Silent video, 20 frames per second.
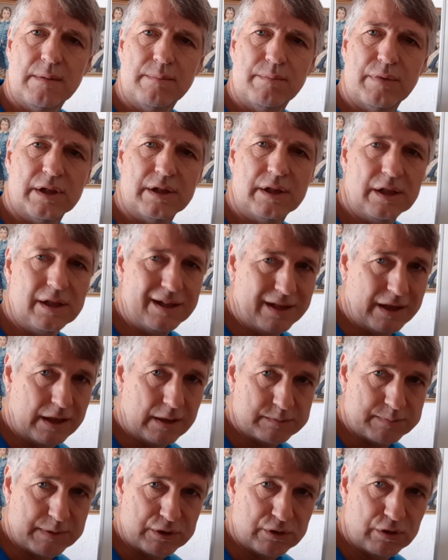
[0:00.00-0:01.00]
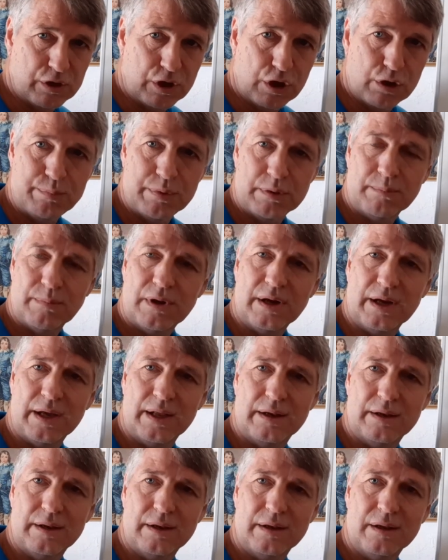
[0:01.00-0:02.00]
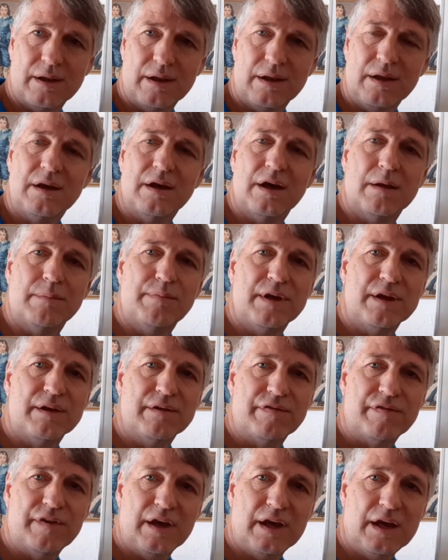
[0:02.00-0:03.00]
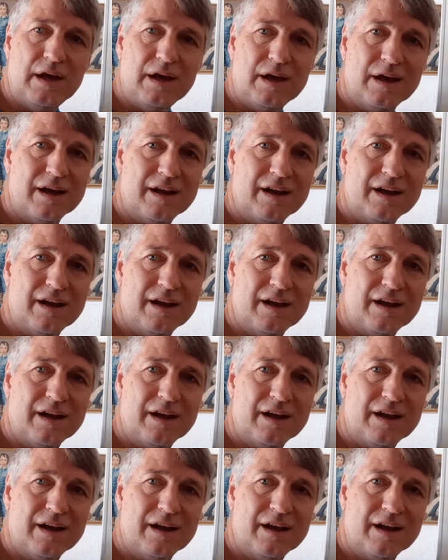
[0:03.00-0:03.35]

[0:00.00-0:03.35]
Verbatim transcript: But it comes back to the open mind and being fair